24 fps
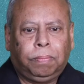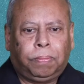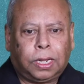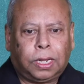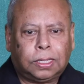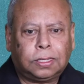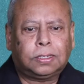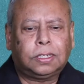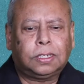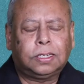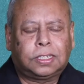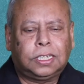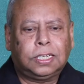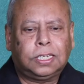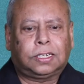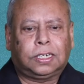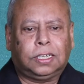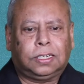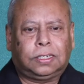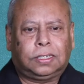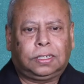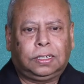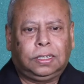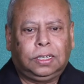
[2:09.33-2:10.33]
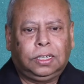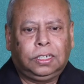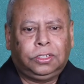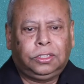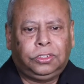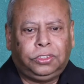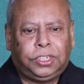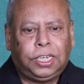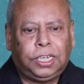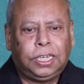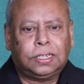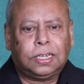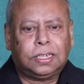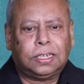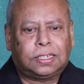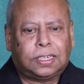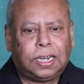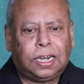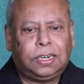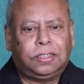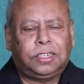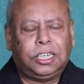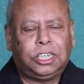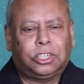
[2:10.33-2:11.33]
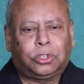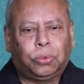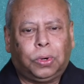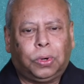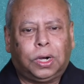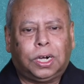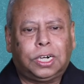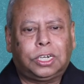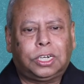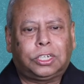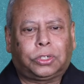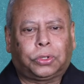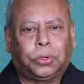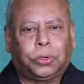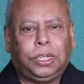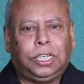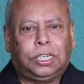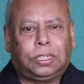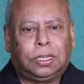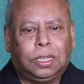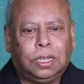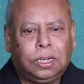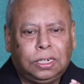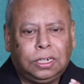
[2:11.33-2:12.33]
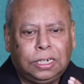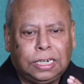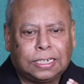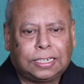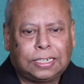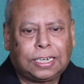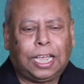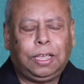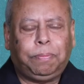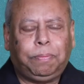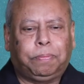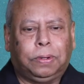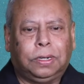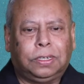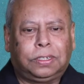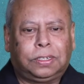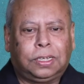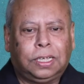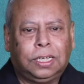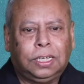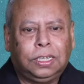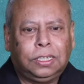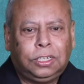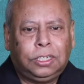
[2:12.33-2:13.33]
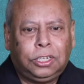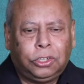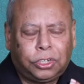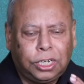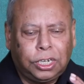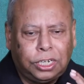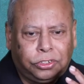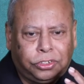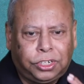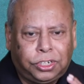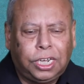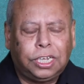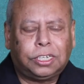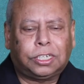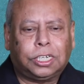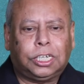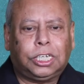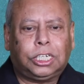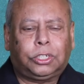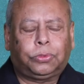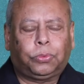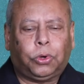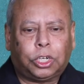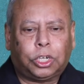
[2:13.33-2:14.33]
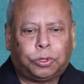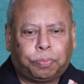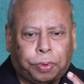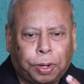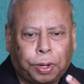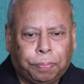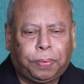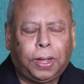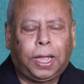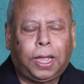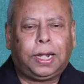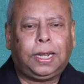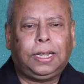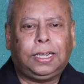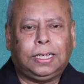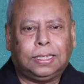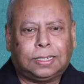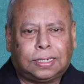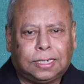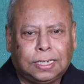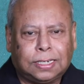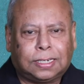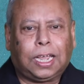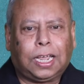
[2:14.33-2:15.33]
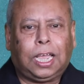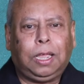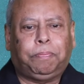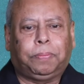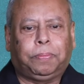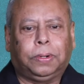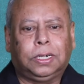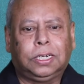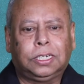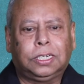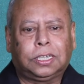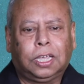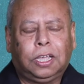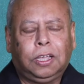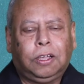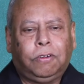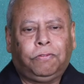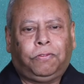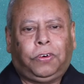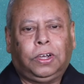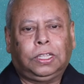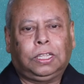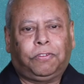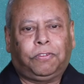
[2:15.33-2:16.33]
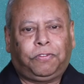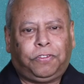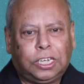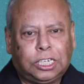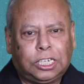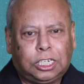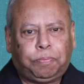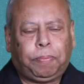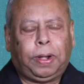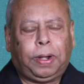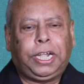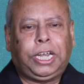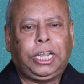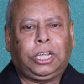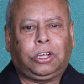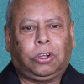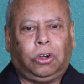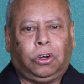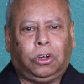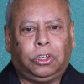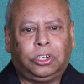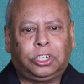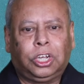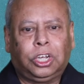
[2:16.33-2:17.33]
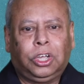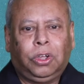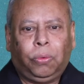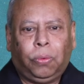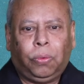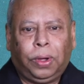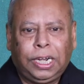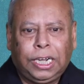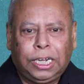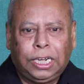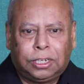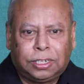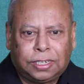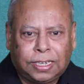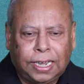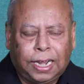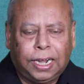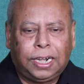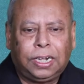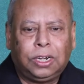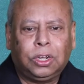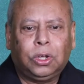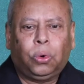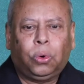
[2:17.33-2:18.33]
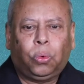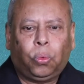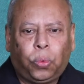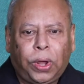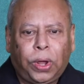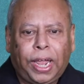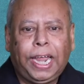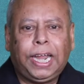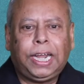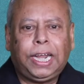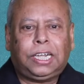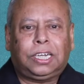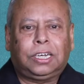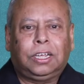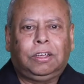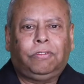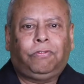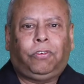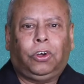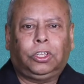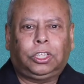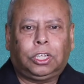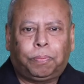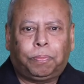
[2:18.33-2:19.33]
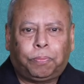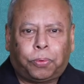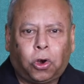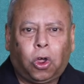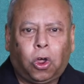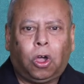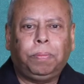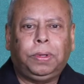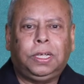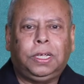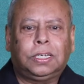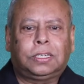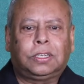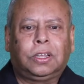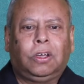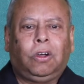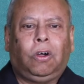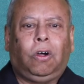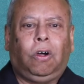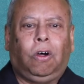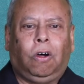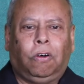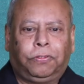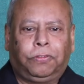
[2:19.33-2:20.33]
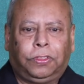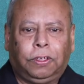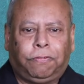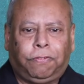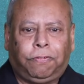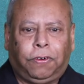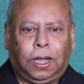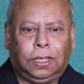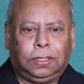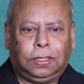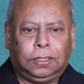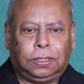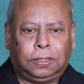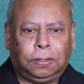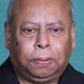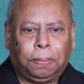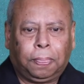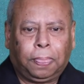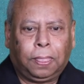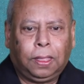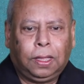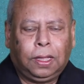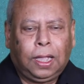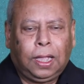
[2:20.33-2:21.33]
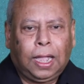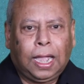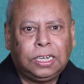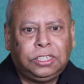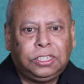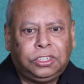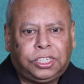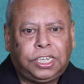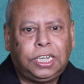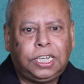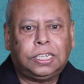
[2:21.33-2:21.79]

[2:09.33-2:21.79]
Brothers and sisters, Jesus said these words to his disciples. You see, Jesus was preparing his disciples for the first Pentecost when he said, wait for the promise of the Father. And